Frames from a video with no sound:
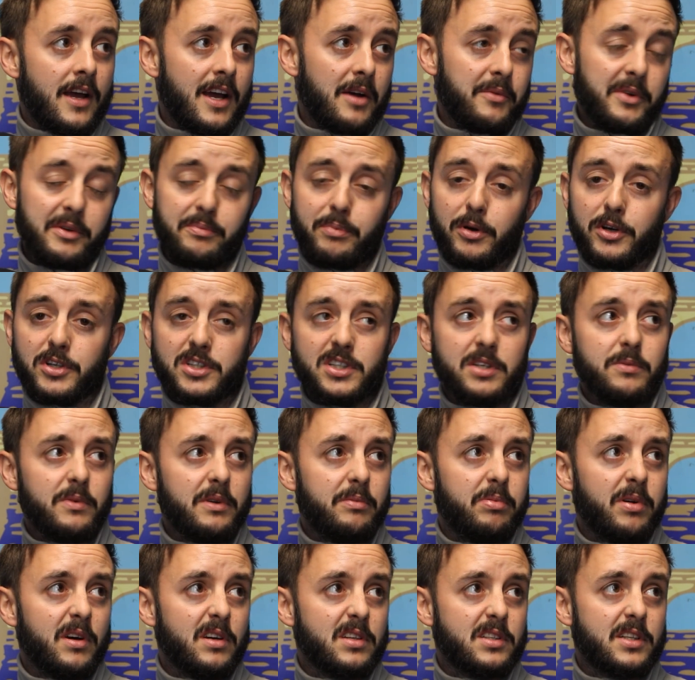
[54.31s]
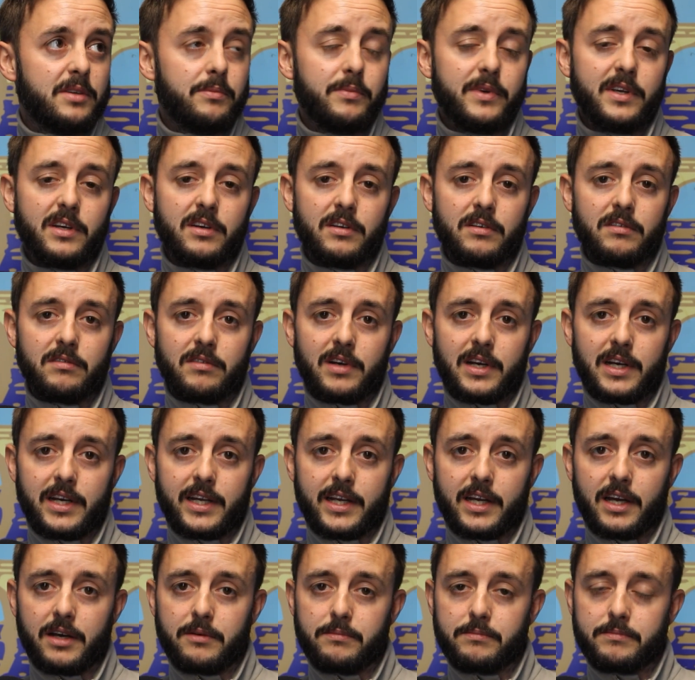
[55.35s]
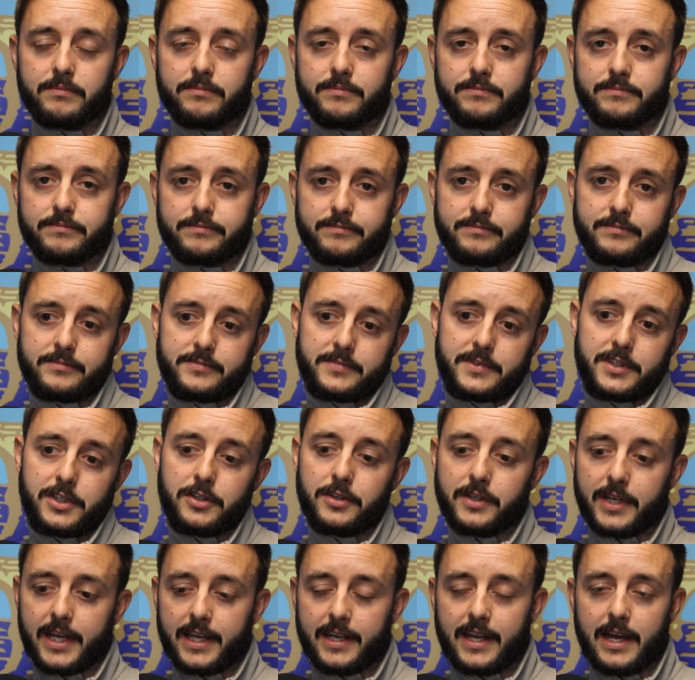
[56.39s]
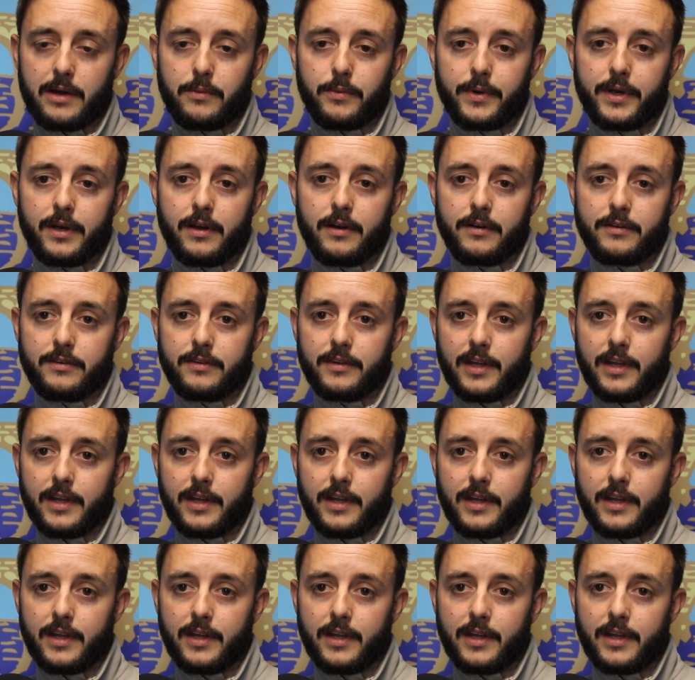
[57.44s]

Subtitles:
And we pushed and we couldn't really couldn't get that winner.